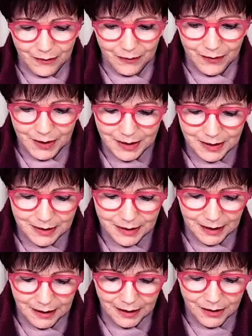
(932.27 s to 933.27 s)
This,
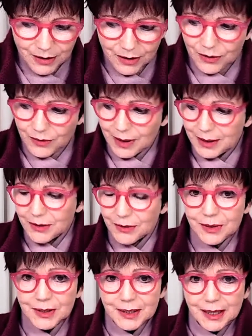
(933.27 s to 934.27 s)
can I show you Angel
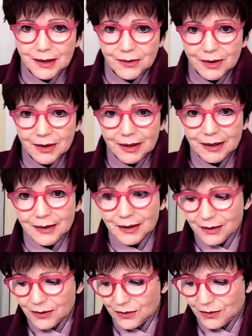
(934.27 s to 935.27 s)
Cassandra and then
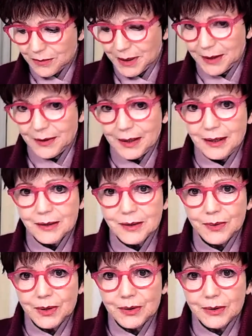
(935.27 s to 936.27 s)
talk about the hints
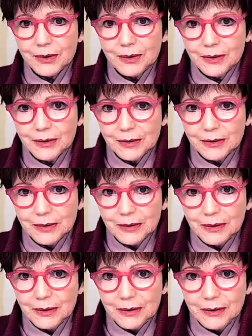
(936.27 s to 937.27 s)
with her? All
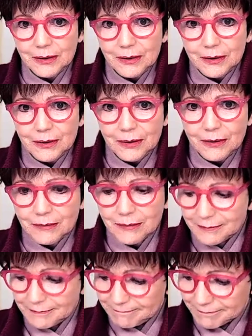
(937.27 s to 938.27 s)
right,
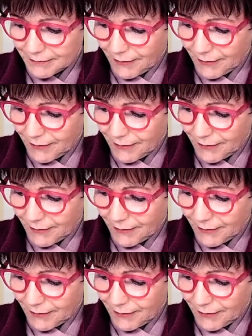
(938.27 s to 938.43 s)
sure.